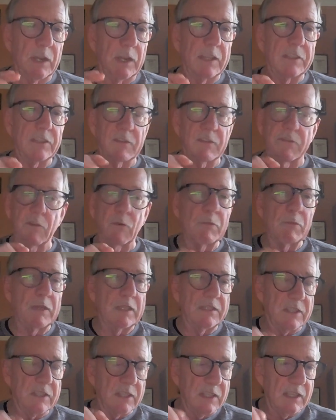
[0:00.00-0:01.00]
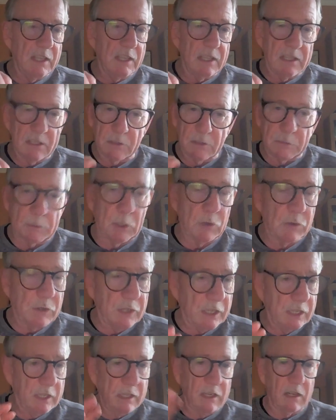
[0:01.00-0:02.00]
rates of obesity and
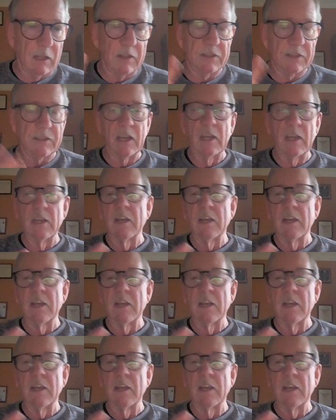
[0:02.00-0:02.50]
smoking and all this.